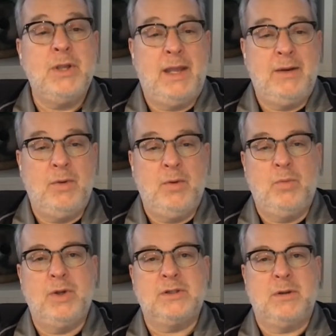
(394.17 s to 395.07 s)
And it
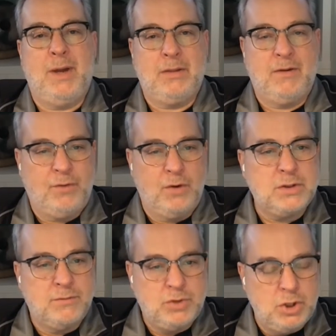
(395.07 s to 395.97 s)
was about the
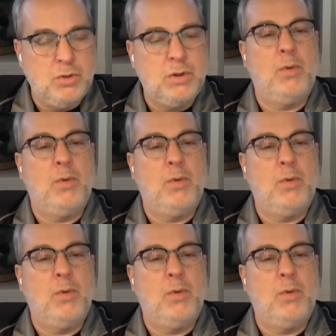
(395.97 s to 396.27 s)
1st of June